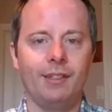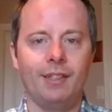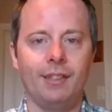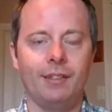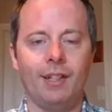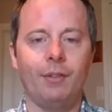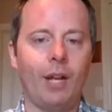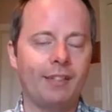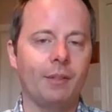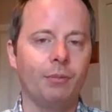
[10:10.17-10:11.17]

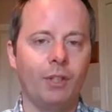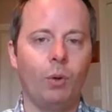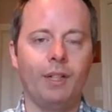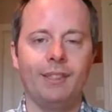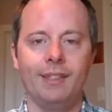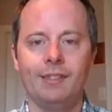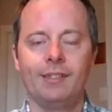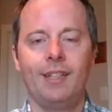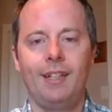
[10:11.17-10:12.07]
as I'm recording this.